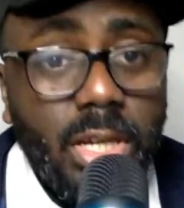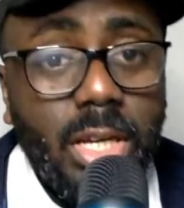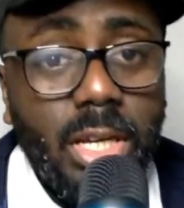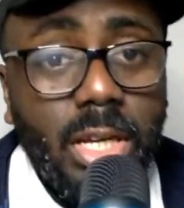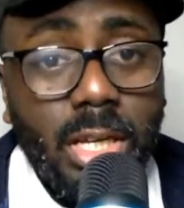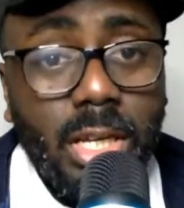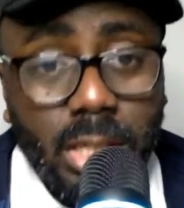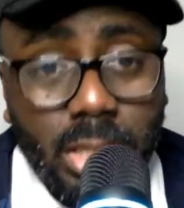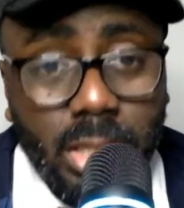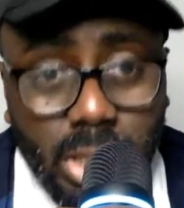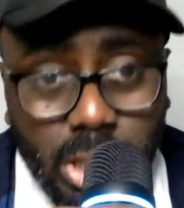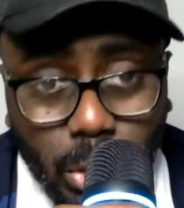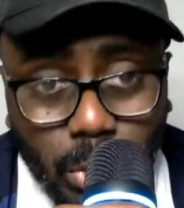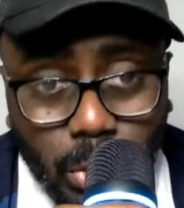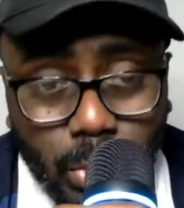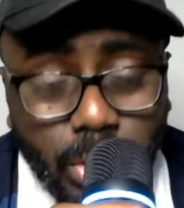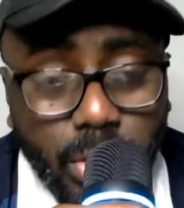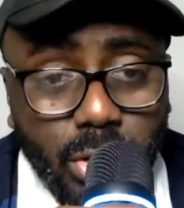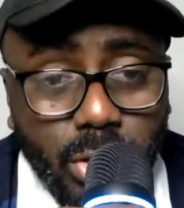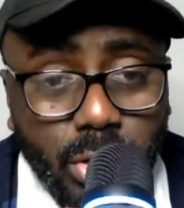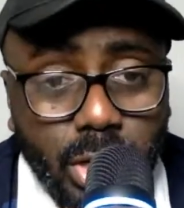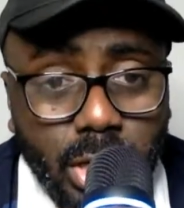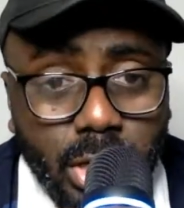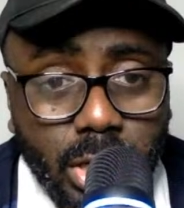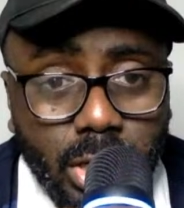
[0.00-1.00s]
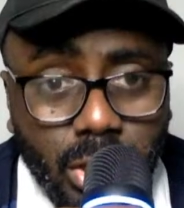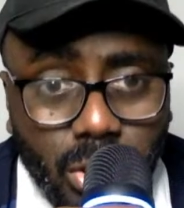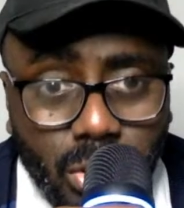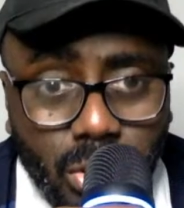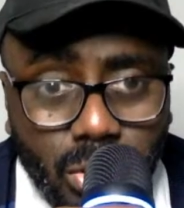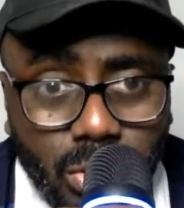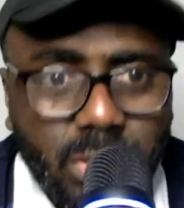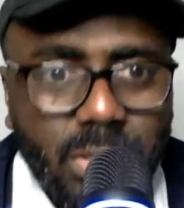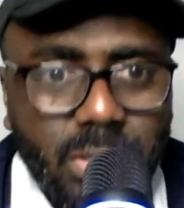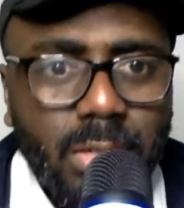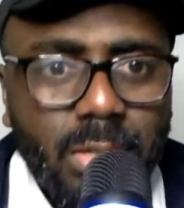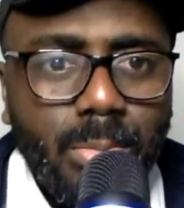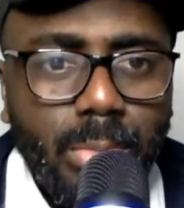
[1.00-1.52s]
It's someone you can use,
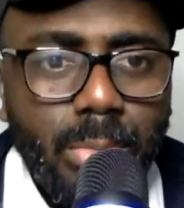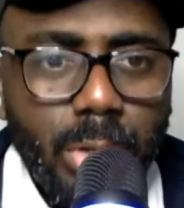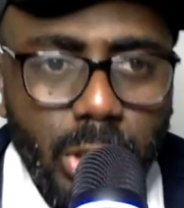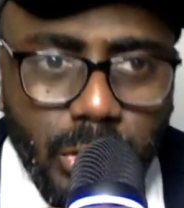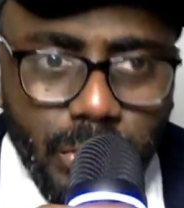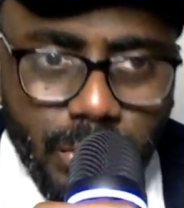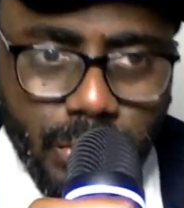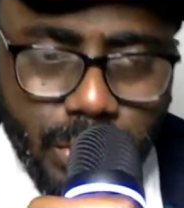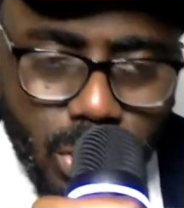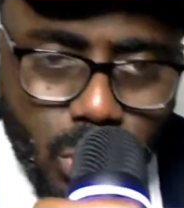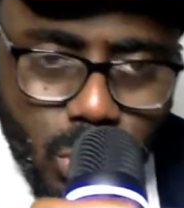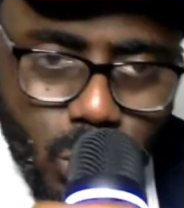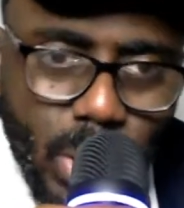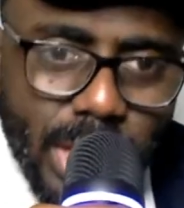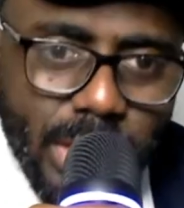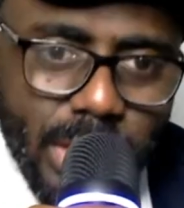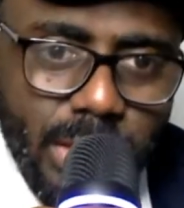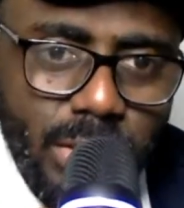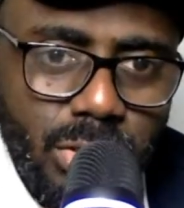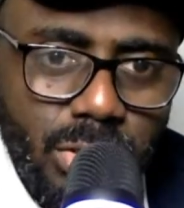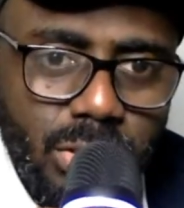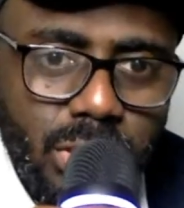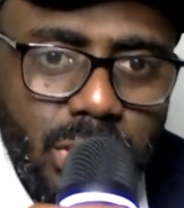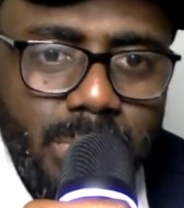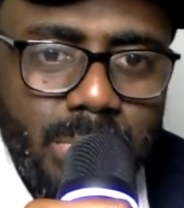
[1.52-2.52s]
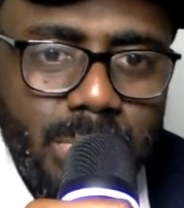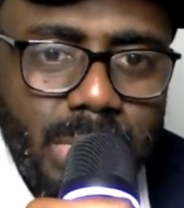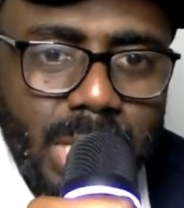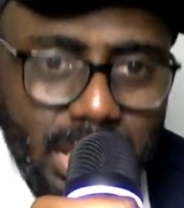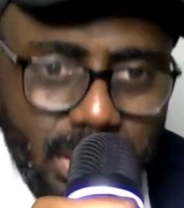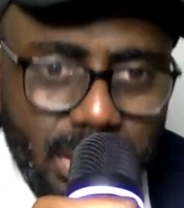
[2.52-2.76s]
but you've not quite used him yet.